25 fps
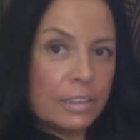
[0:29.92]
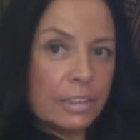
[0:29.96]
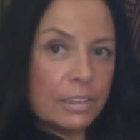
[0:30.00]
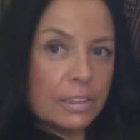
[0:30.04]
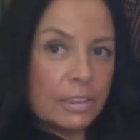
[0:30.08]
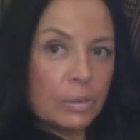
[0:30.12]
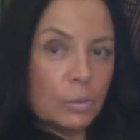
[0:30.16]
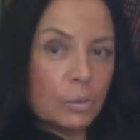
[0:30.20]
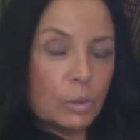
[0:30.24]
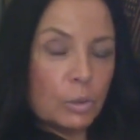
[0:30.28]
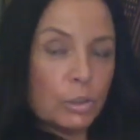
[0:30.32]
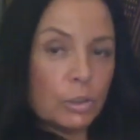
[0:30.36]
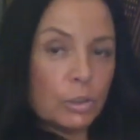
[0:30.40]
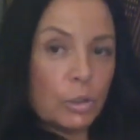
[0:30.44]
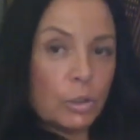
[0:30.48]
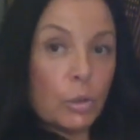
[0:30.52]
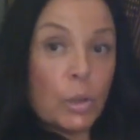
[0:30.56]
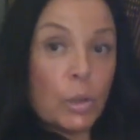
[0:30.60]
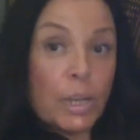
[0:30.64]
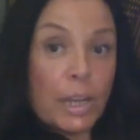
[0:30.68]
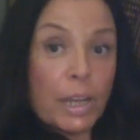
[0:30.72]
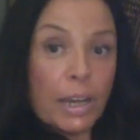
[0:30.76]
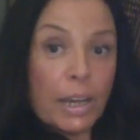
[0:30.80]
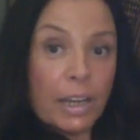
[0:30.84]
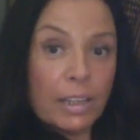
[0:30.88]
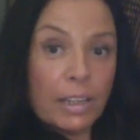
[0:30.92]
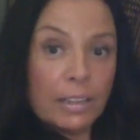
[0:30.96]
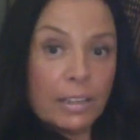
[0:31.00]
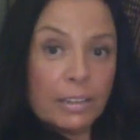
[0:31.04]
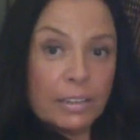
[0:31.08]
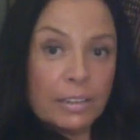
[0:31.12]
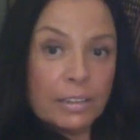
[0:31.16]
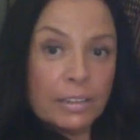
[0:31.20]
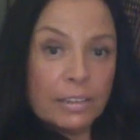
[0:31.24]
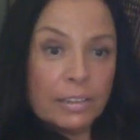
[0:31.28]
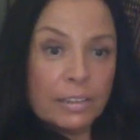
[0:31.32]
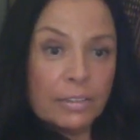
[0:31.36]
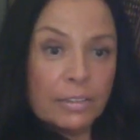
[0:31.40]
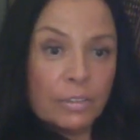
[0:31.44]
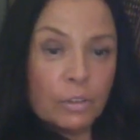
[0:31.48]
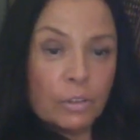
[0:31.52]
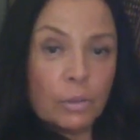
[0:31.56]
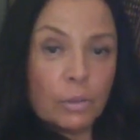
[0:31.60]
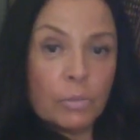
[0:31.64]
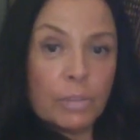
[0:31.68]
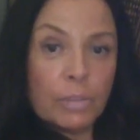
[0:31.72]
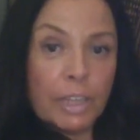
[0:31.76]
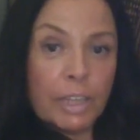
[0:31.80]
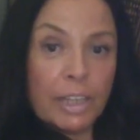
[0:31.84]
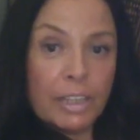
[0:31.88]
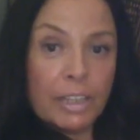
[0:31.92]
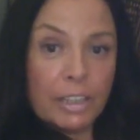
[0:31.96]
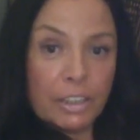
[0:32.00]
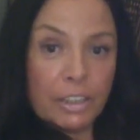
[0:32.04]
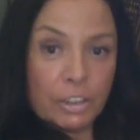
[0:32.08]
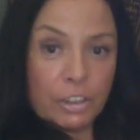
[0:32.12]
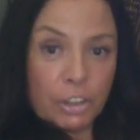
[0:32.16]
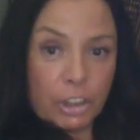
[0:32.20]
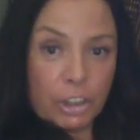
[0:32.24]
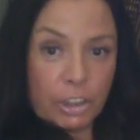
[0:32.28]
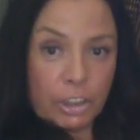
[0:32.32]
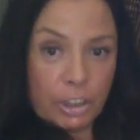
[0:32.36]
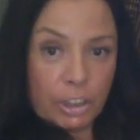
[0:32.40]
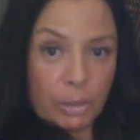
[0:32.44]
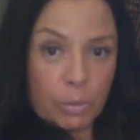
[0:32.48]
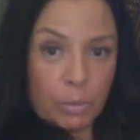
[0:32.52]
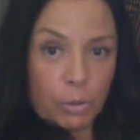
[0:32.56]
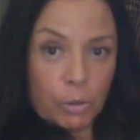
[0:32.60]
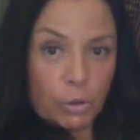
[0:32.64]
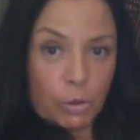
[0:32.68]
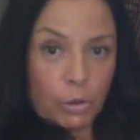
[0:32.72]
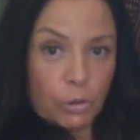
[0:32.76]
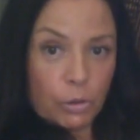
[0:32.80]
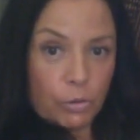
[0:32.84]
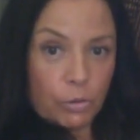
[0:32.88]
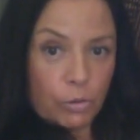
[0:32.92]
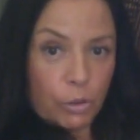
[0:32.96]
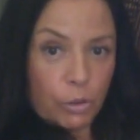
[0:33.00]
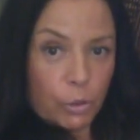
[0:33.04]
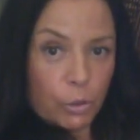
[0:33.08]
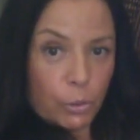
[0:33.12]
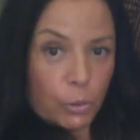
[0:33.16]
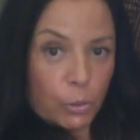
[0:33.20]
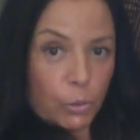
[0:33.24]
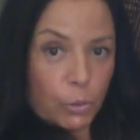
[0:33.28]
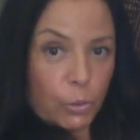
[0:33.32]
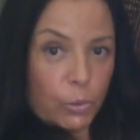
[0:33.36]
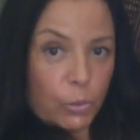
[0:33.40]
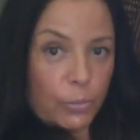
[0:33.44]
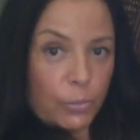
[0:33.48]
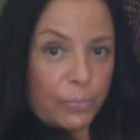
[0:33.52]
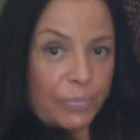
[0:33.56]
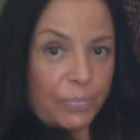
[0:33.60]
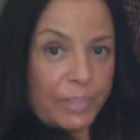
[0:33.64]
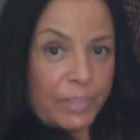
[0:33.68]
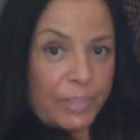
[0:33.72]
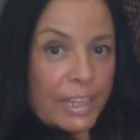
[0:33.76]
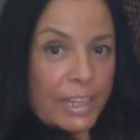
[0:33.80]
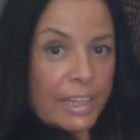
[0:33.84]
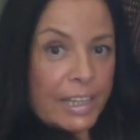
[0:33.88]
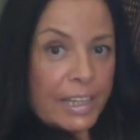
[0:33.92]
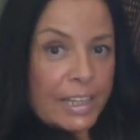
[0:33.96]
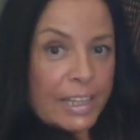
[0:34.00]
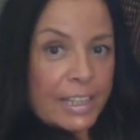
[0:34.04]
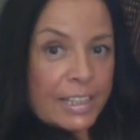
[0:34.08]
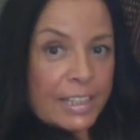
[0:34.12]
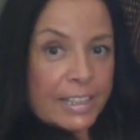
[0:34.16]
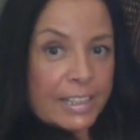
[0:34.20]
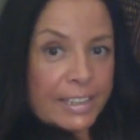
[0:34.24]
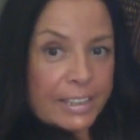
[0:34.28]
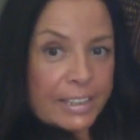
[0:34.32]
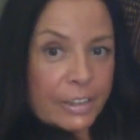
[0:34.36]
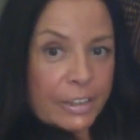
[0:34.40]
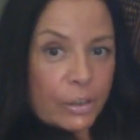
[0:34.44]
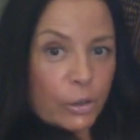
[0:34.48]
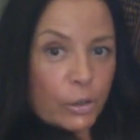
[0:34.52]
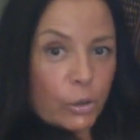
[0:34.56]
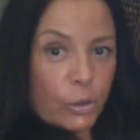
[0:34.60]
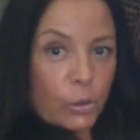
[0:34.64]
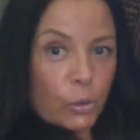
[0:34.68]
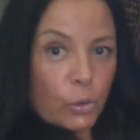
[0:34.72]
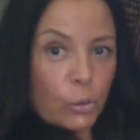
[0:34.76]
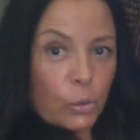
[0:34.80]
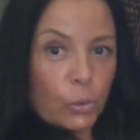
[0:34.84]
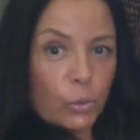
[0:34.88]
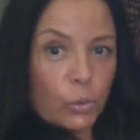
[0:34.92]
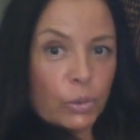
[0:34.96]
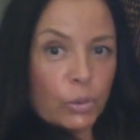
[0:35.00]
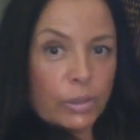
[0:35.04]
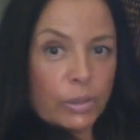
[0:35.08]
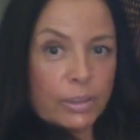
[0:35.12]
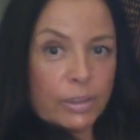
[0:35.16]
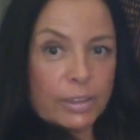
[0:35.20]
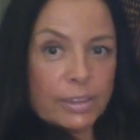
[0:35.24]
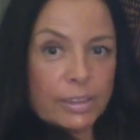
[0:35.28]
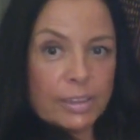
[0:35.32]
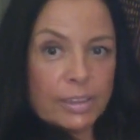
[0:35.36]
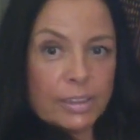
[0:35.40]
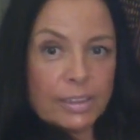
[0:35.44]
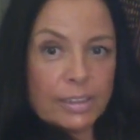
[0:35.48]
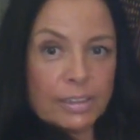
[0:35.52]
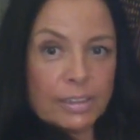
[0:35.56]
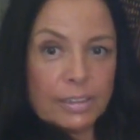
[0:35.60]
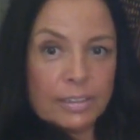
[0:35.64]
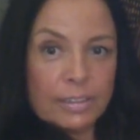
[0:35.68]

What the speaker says: what's going on from the energetic point of view. So, I'm